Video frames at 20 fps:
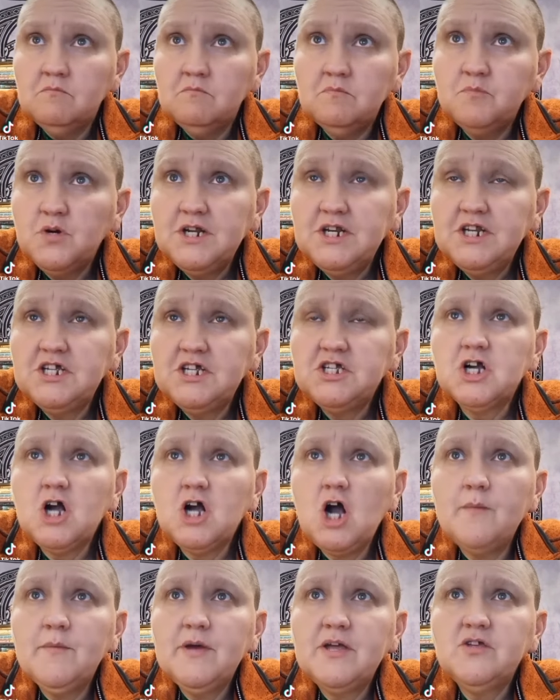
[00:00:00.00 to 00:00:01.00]
Pretty decent
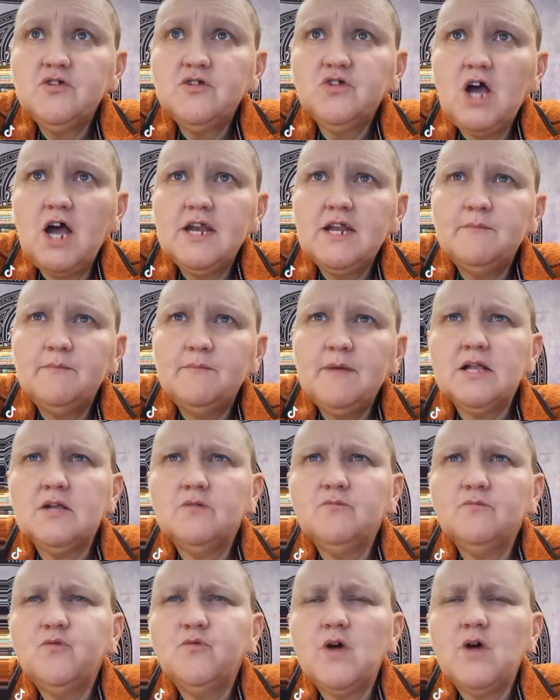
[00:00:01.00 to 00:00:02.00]
comment. This guy named
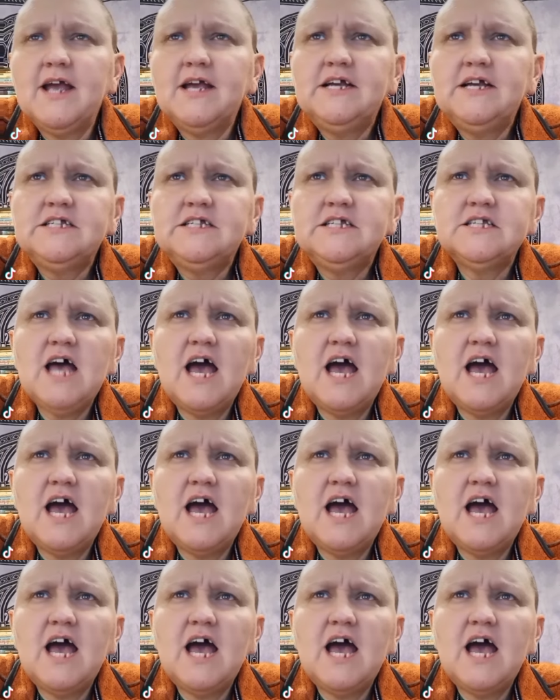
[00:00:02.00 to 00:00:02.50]
Alan Frank, he says,